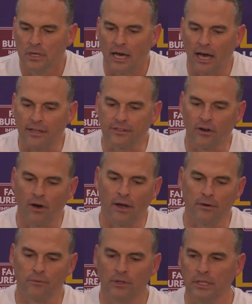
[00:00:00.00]
I
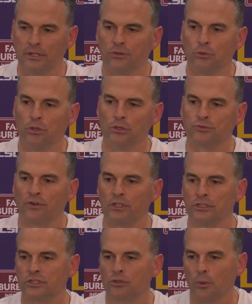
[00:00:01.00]
thought really through those
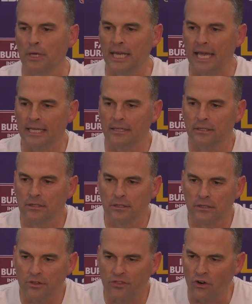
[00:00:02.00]
first 28,
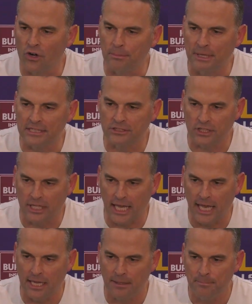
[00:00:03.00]
30 minutes of the
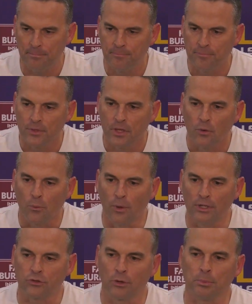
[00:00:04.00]
game,
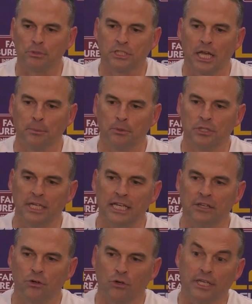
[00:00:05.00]
Winthrop was able to
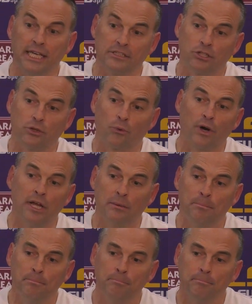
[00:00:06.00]
either get to the
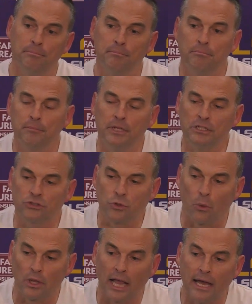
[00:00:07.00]
rim and
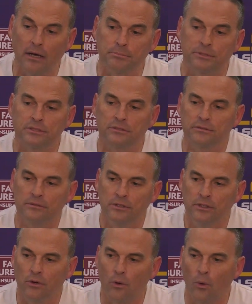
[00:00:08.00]
score layups
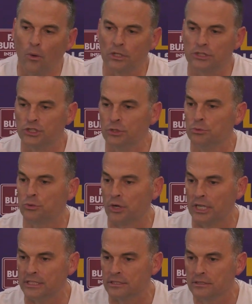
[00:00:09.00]
or shoot
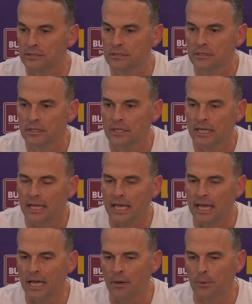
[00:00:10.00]
threes.
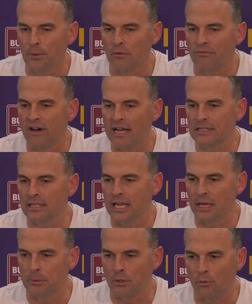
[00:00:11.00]
And we were finally
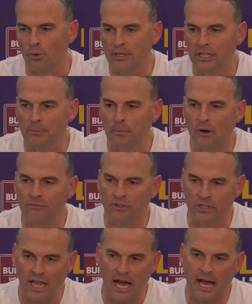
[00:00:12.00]
able to run them off
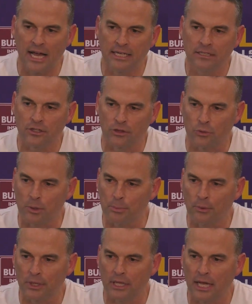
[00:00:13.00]
the line, the
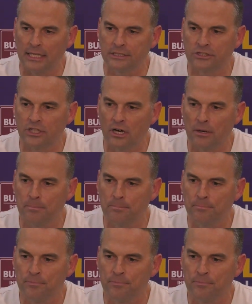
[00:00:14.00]
three-point line some,